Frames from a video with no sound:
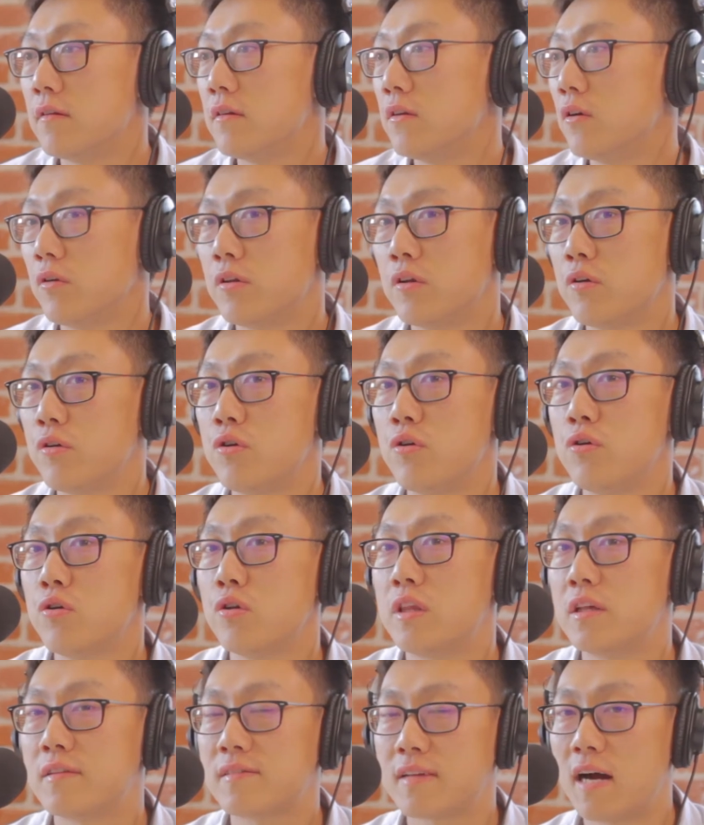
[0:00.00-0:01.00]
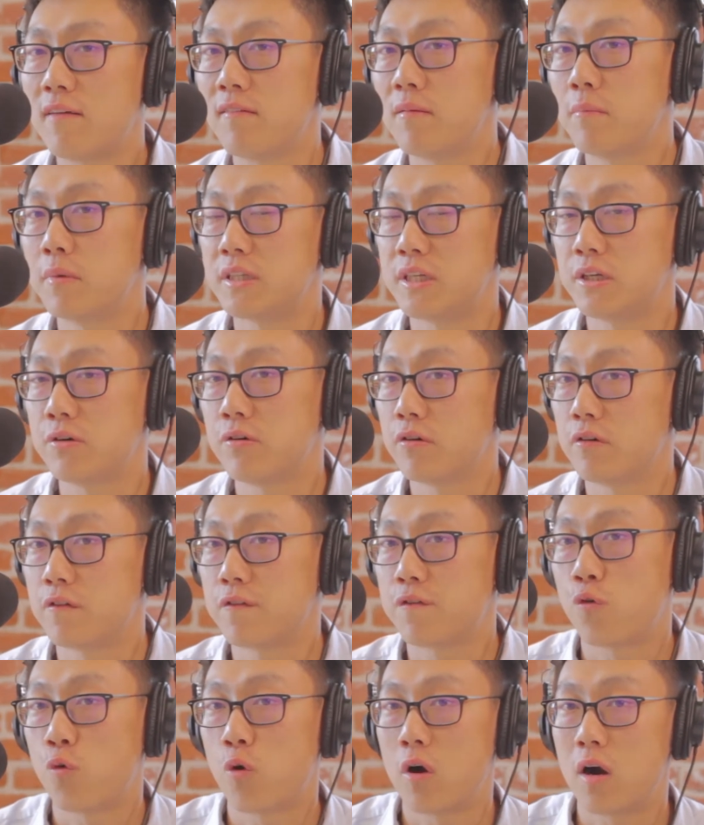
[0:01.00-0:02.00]
you discover material
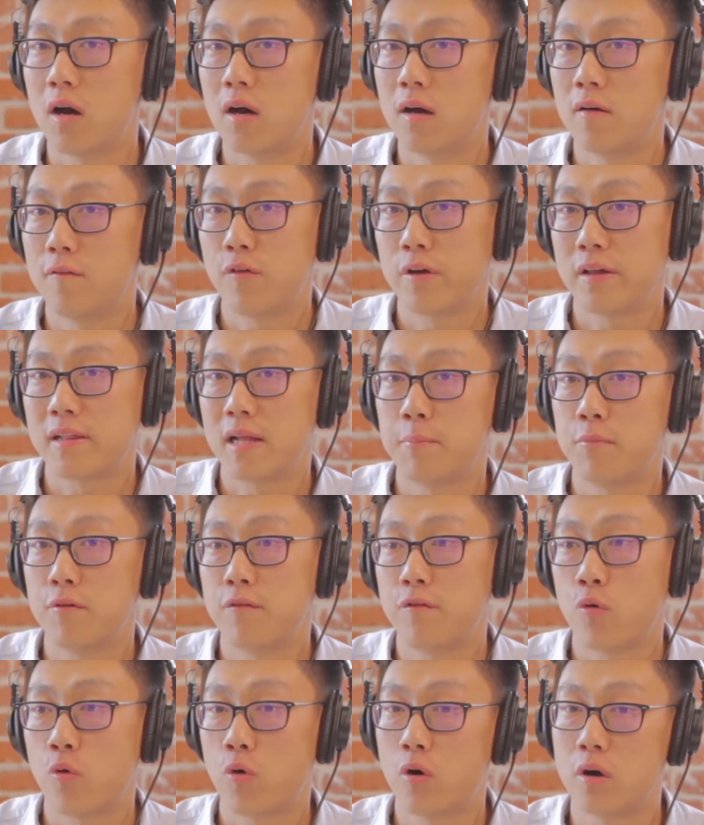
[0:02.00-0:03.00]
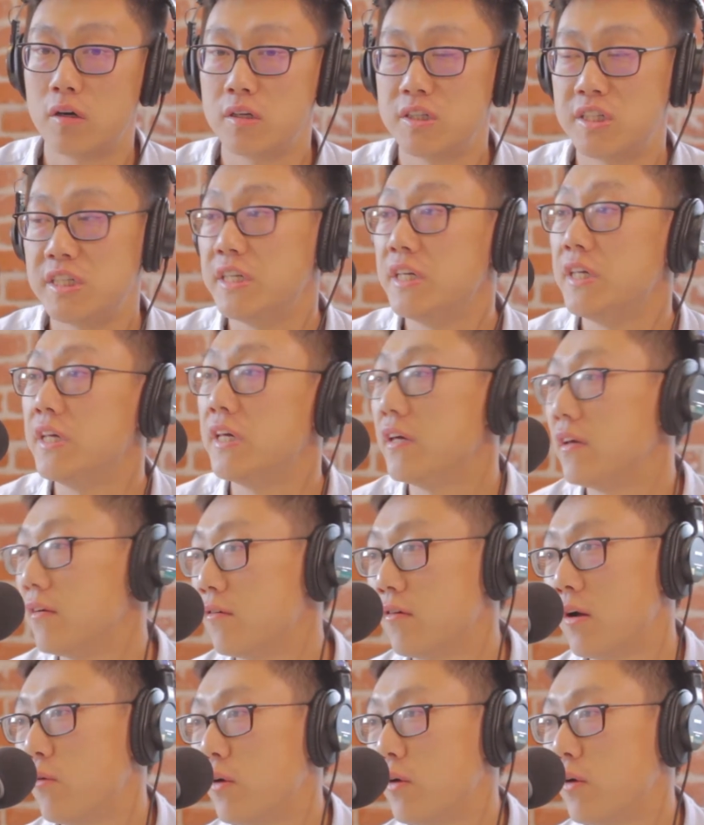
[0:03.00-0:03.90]
for example, for GE, right?